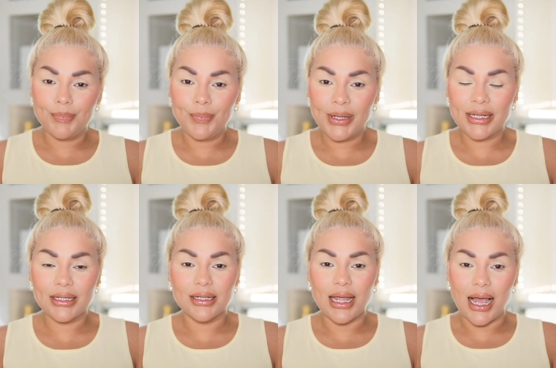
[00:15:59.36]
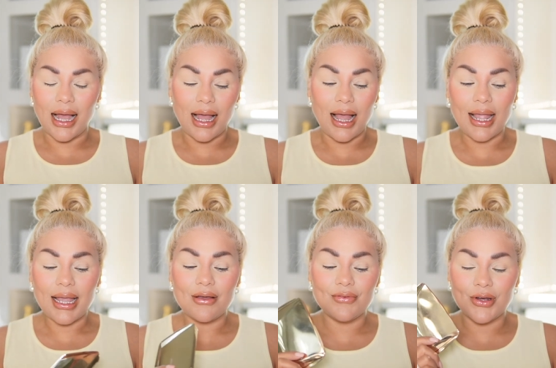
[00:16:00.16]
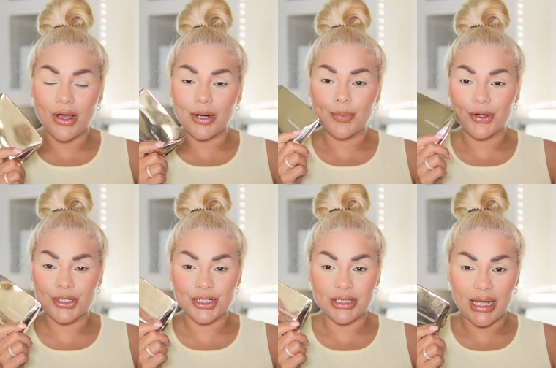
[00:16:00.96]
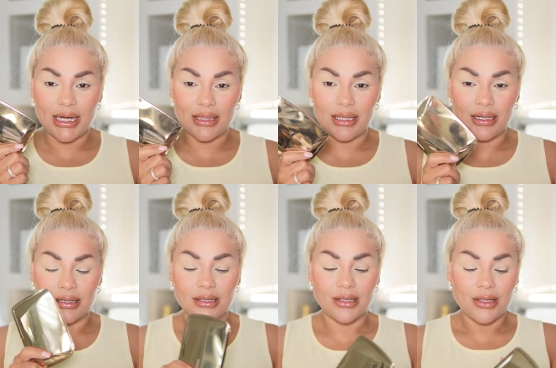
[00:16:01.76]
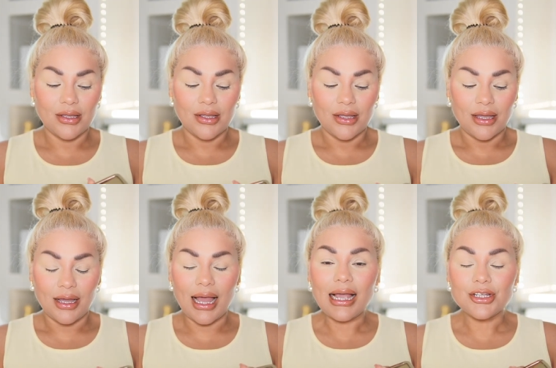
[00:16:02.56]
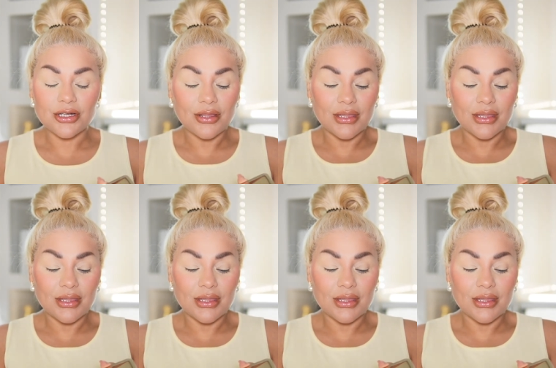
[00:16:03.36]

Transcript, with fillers: but I have not purchased anything. Actually,